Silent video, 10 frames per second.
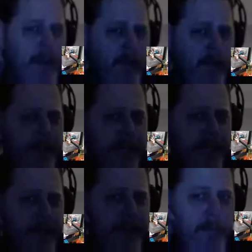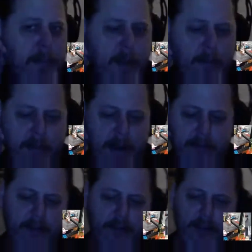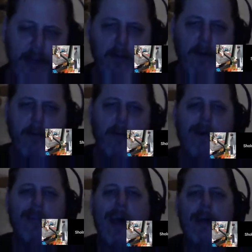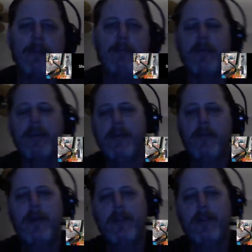one to give in to peer pressure, so I will not be printing one,